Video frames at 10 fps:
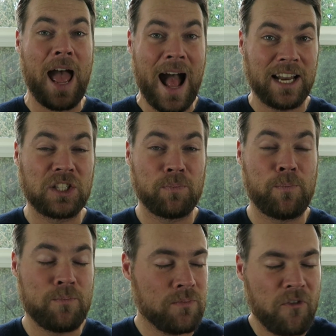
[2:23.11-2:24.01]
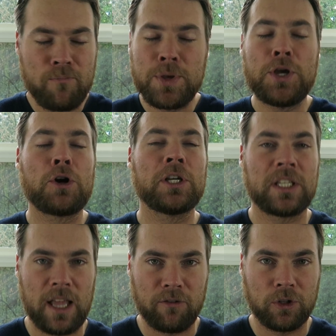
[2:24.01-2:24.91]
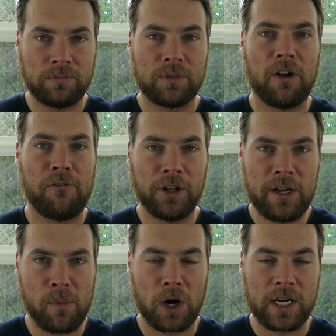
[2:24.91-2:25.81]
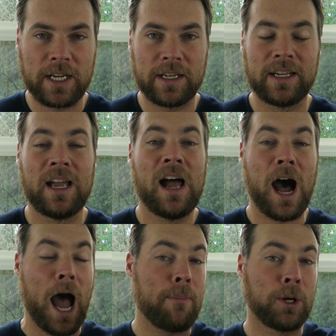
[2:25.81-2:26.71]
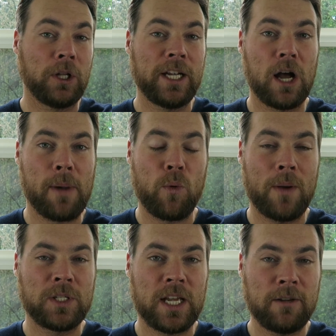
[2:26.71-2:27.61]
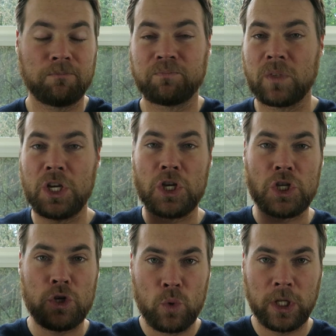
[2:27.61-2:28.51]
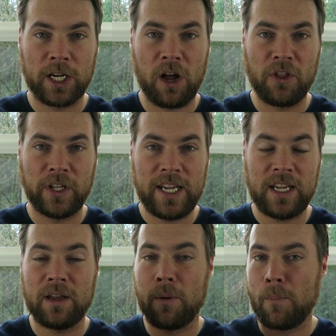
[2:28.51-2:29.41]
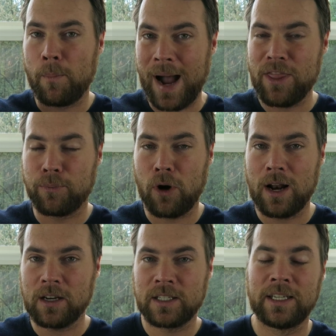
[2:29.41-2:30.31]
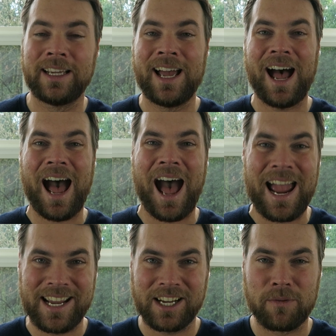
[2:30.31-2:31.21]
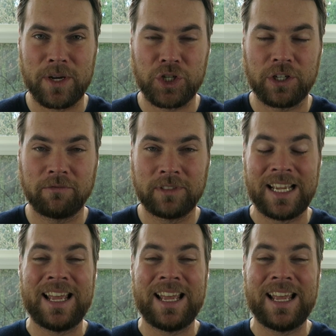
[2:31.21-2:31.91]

At its purest level, affiliate marketing, I put a link on my website, you click on the link, buy the product, I get a commission.